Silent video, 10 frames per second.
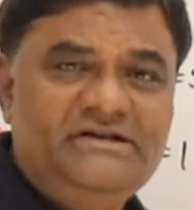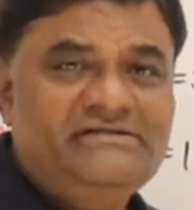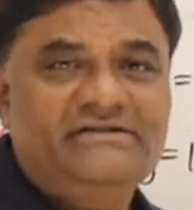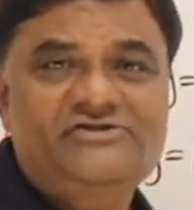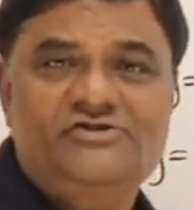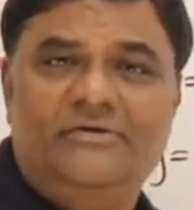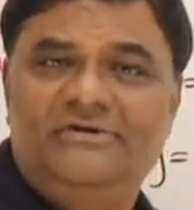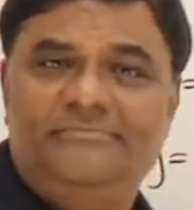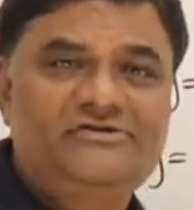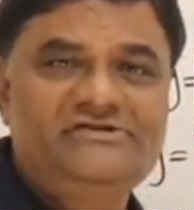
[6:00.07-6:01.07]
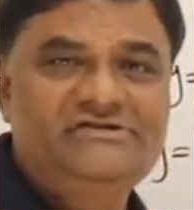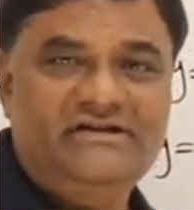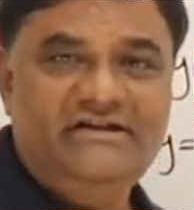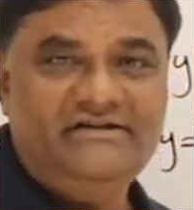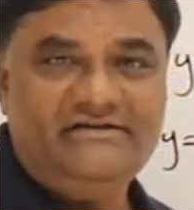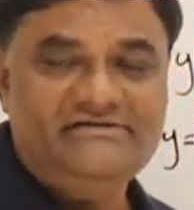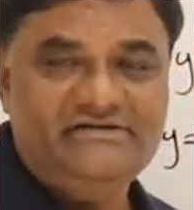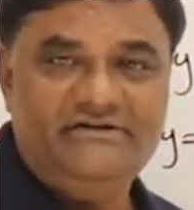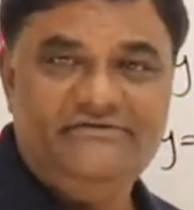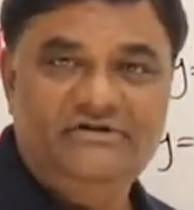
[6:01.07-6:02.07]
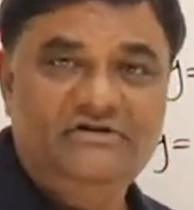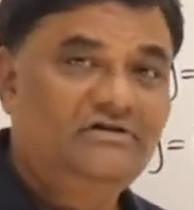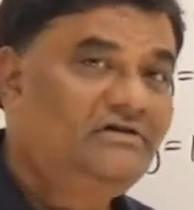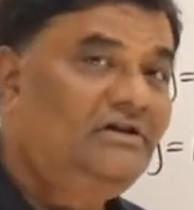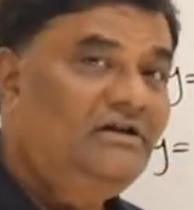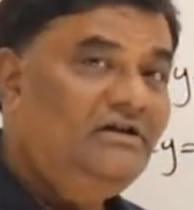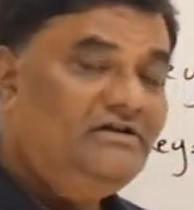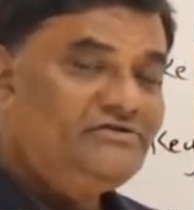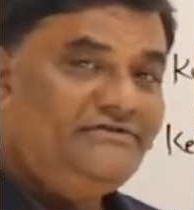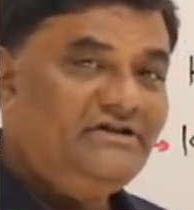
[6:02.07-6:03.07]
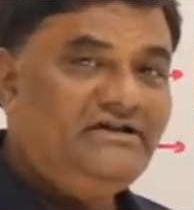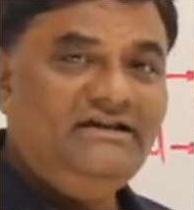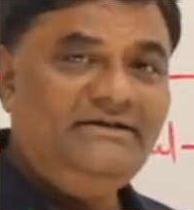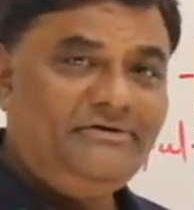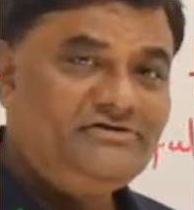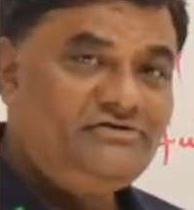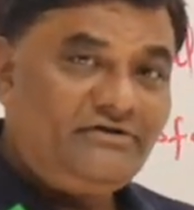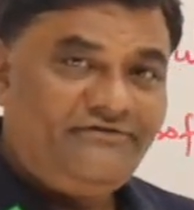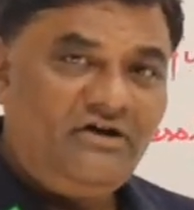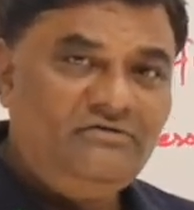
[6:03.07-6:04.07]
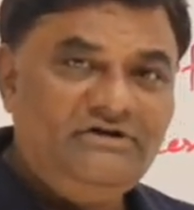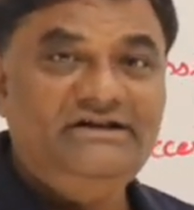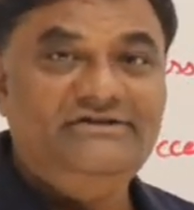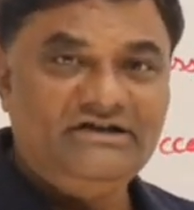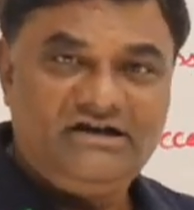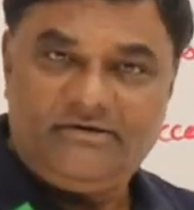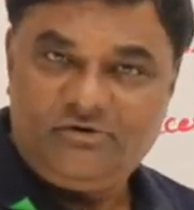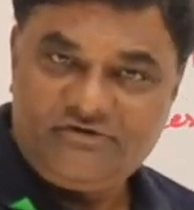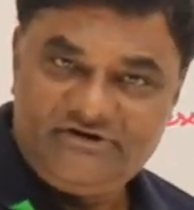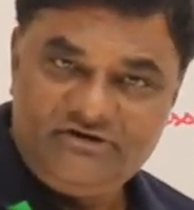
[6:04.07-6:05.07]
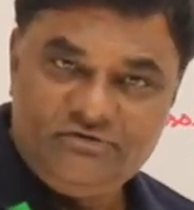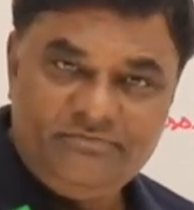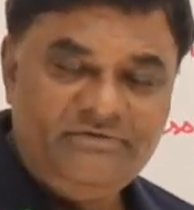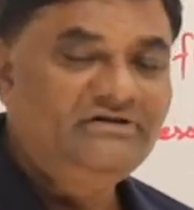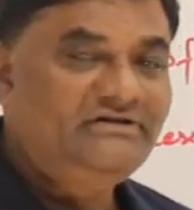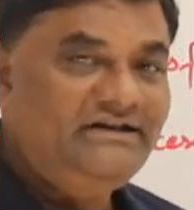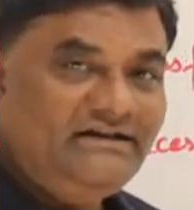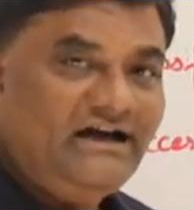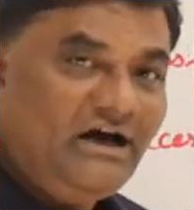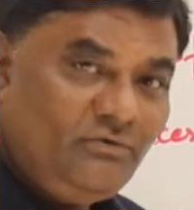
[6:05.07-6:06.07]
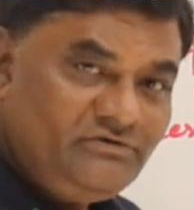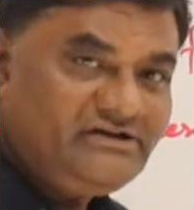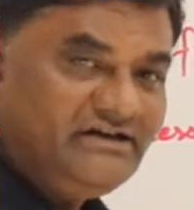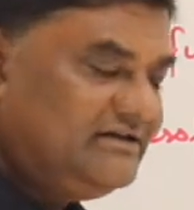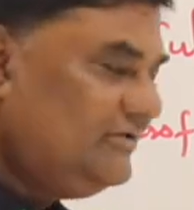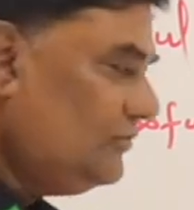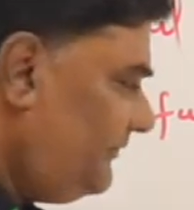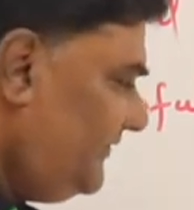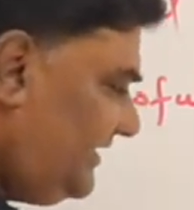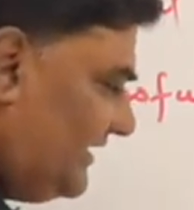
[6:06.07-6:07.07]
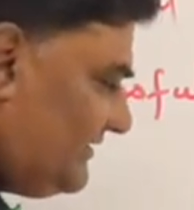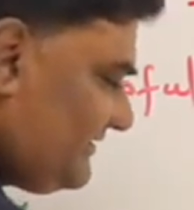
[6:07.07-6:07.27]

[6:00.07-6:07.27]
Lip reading: means stop the procedure here itself. So if the key element is not found, then it will come out of the loop. Then outside the loop we can